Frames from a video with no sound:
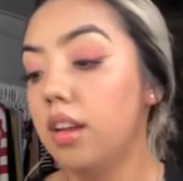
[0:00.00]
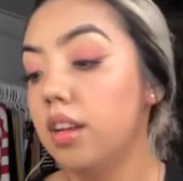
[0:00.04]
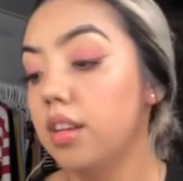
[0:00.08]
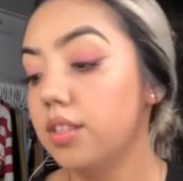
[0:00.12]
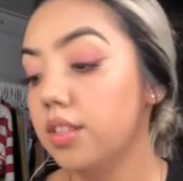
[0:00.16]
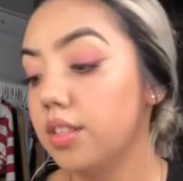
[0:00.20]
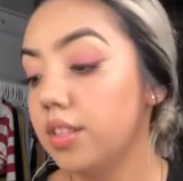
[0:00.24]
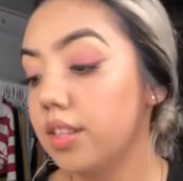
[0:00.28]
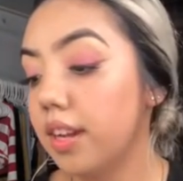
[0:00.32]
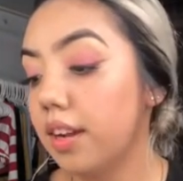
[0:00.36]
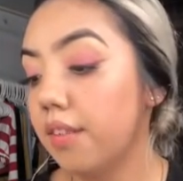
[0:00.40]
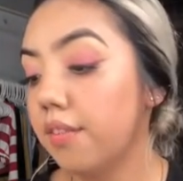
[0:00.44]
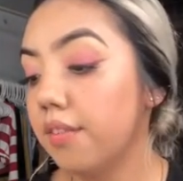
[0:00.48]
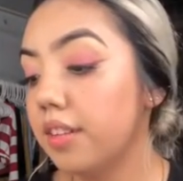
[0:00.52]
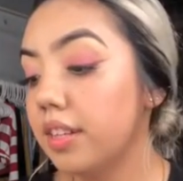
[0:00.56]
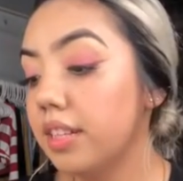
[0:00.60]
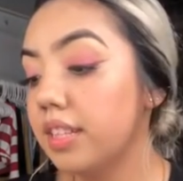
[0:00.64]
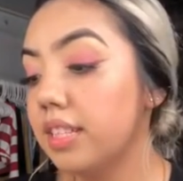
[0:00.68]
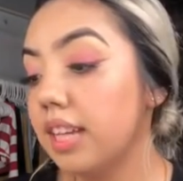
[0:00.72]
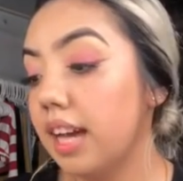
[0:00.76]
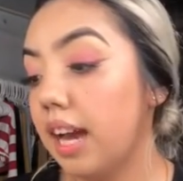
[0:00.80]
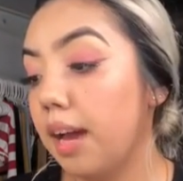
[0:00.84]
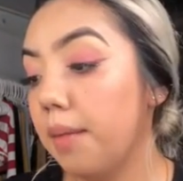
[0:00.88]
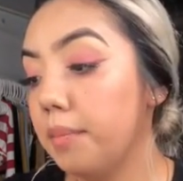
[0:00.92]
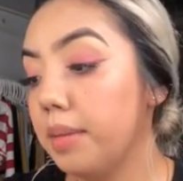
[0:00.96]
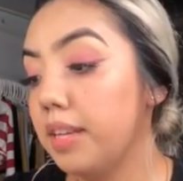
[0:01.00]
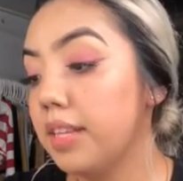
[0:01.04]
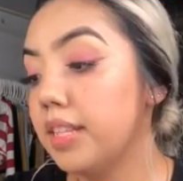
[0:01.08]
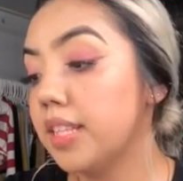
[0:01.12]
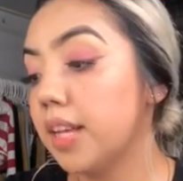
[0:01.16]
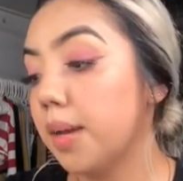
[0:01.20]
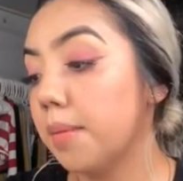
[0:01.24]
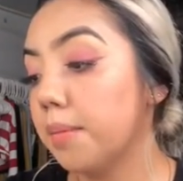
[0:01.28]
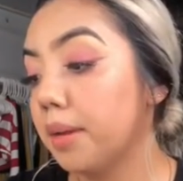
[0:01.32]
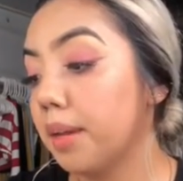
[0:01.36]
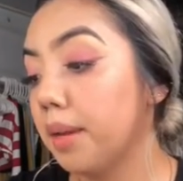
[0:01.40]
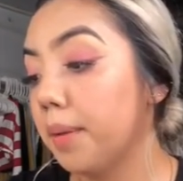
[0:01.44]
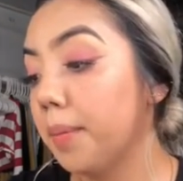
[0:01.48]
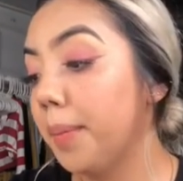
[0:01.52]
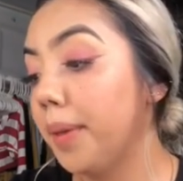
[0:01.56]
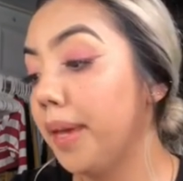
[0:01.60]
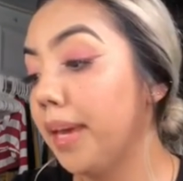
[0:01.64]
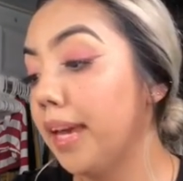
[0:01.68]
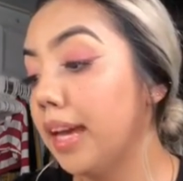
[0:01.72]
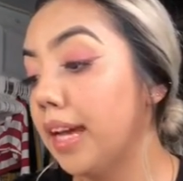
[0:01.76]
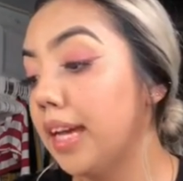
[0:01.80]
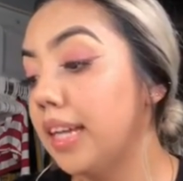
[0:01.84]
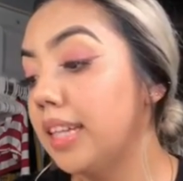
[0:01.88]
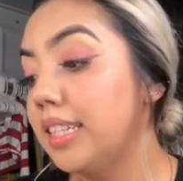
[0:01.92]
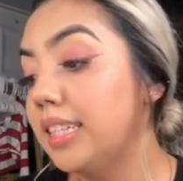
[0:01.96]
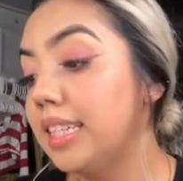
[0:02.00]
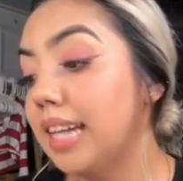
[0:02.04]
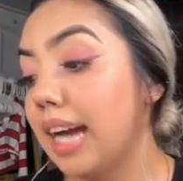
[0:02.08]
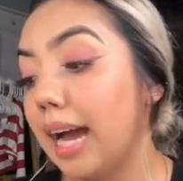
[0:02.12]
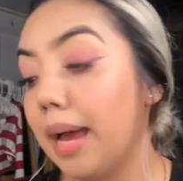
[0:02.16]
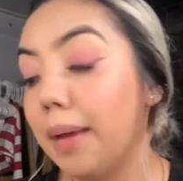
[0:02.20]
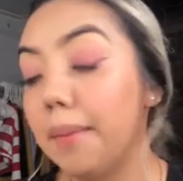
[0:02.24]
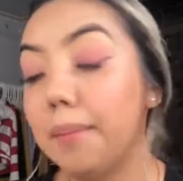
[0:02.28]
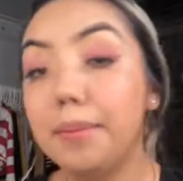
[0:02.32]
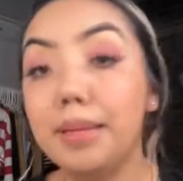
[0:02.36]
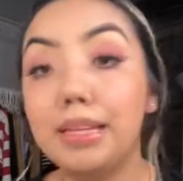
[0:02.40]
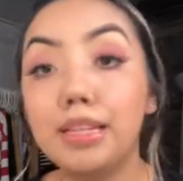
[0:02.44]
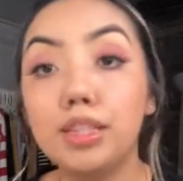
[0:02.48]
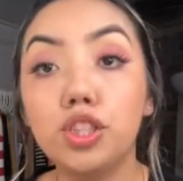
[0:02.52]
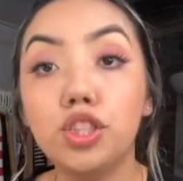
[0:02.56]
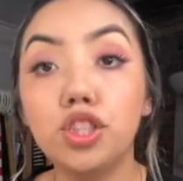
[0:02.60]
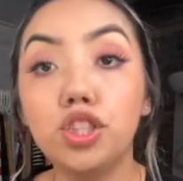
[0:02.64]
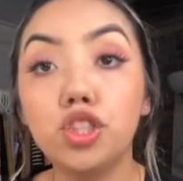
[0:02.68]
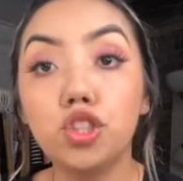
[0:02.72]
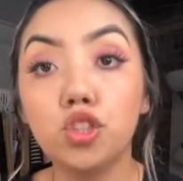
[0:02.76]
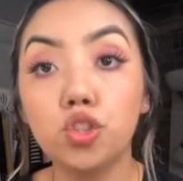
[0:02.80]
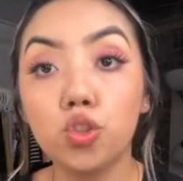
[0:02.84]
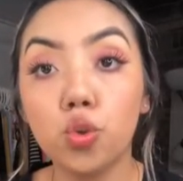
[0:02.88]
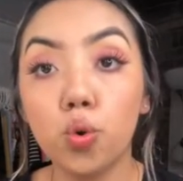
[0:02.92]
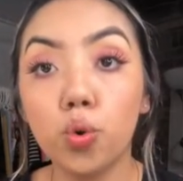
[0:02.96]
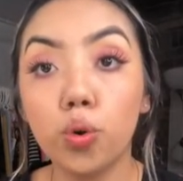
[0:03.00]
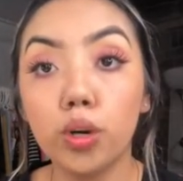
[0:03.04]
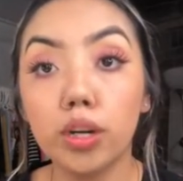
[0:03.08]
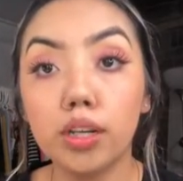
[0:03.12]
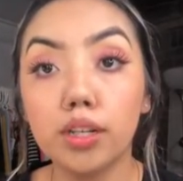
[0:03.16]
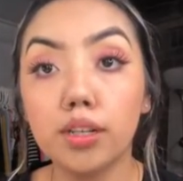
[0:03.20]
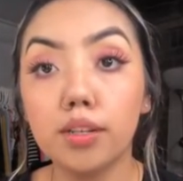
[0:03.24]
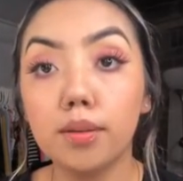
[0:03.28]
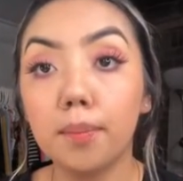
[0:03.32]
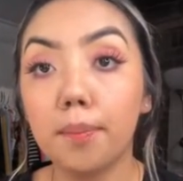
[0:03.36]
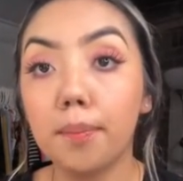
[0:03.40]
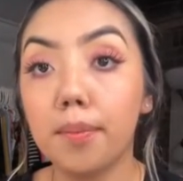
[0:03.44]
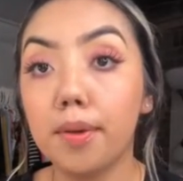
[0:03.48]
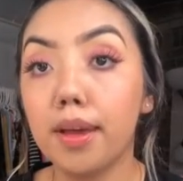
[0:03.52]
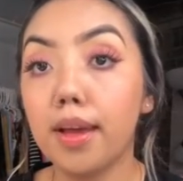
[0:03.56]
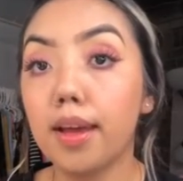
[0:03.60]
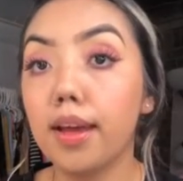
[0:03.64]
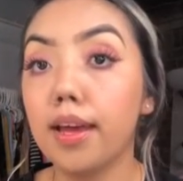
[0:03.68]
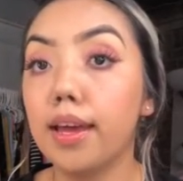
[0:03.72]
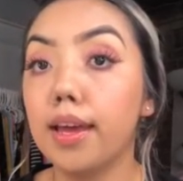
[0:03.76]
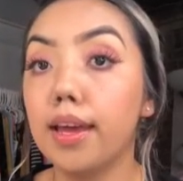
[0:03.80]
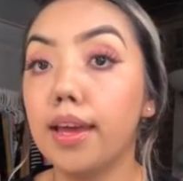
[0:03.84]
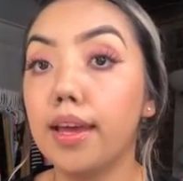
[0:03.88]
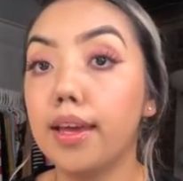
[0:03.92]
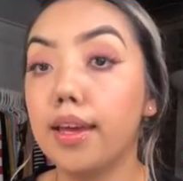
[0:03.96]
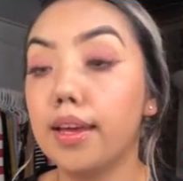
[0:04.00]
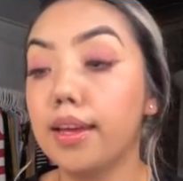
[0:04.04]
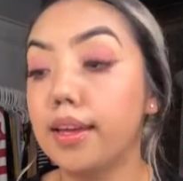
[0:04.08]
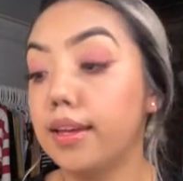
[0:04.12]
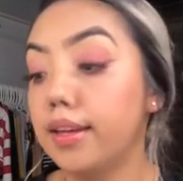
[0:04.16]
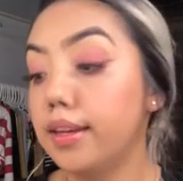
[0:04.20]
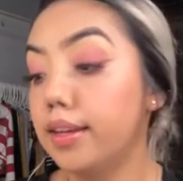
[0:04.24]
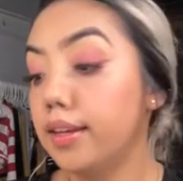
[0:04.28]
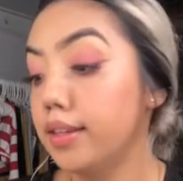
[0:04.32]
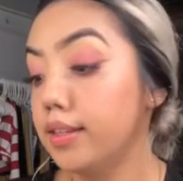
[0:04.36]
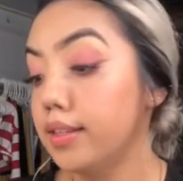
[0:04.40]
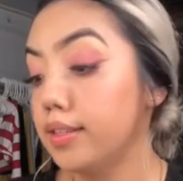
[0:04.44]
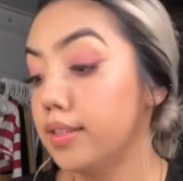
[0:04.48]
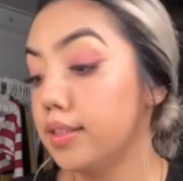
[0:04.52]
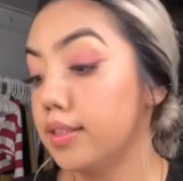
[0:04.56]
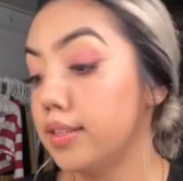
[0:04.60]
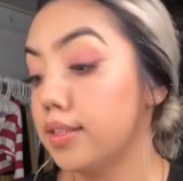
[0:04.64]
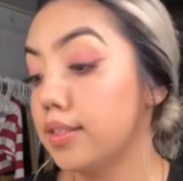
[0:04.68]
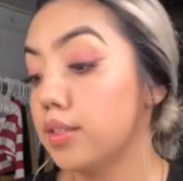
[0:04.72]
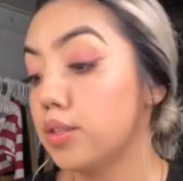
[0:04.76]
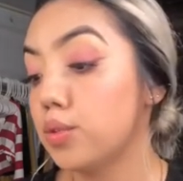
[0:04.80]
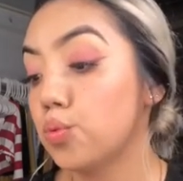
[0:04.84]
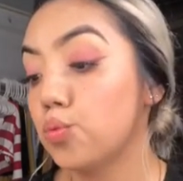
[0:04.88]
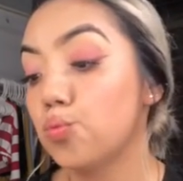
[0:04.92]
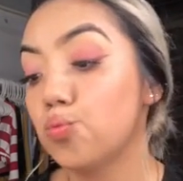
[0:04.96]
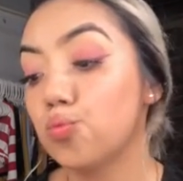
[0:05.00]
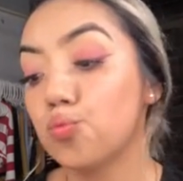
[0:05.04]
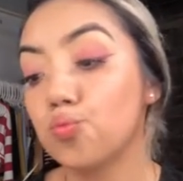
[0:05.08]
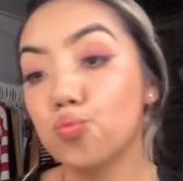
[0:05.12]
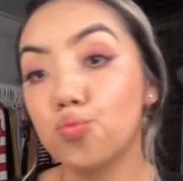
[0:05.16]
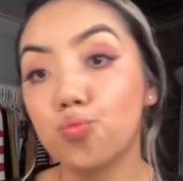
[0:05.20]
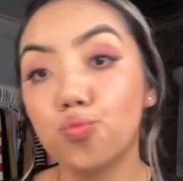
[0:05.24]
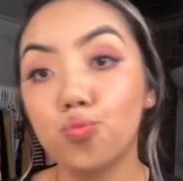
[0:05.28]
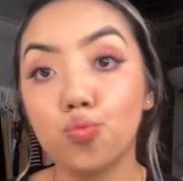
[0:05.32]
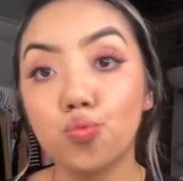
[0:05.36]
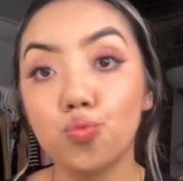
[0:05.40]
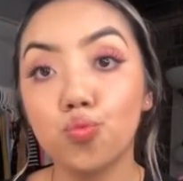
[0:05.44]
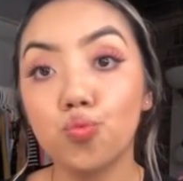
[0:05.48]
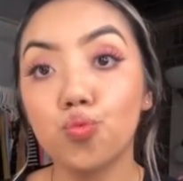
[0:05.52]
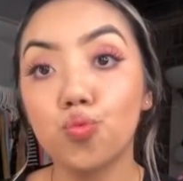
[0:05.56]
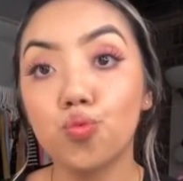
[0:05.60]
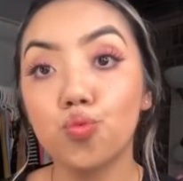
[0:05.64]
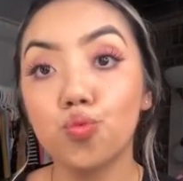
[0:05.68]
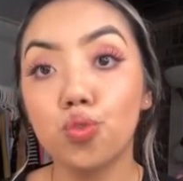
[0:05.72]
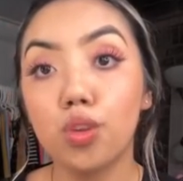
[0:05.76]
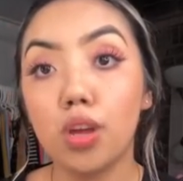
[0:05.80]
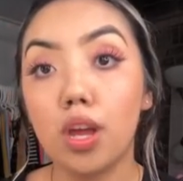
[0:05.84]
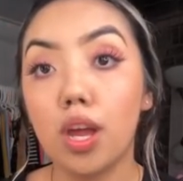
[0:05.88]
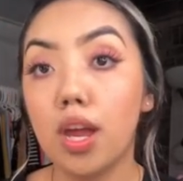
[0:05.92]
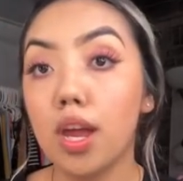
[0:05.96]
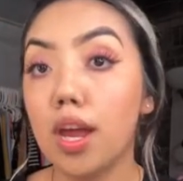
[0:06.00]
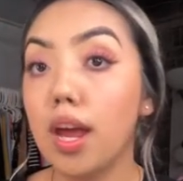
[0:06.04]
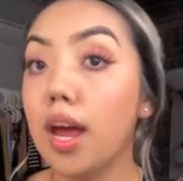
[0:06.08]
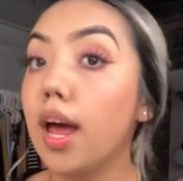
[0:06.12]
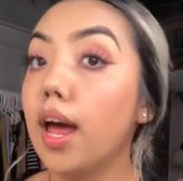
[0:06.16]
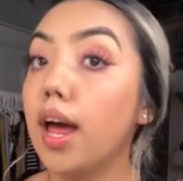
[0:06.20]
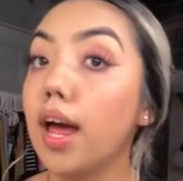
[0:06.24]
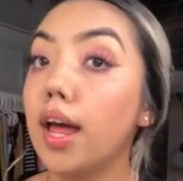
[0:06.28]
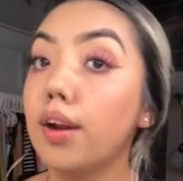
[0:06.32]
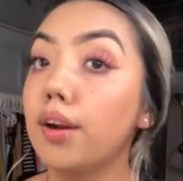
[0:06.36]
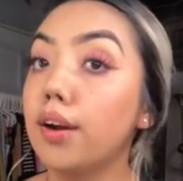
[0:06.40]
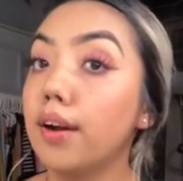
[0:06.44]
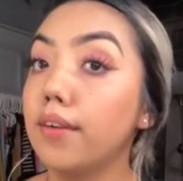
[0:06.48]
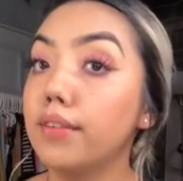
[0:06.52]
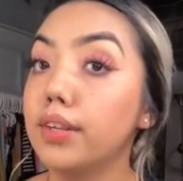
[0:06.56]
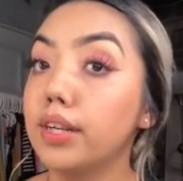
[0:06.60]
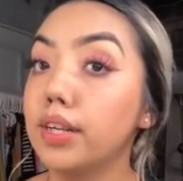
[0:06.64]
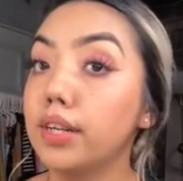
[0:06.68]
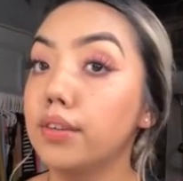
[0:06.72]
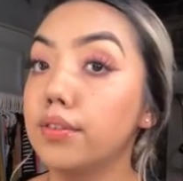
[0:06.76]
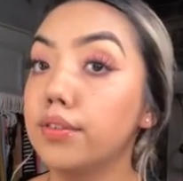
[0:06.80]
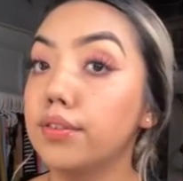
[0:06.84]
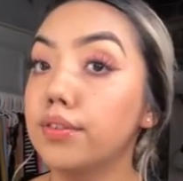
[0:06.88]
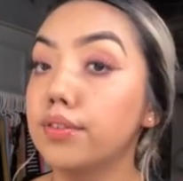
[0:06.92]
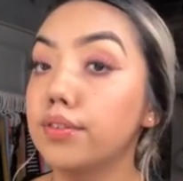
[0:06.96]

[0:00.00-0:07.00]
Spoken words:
So now for the diamonds. I'm gonna be a diamond short because I don't have enough.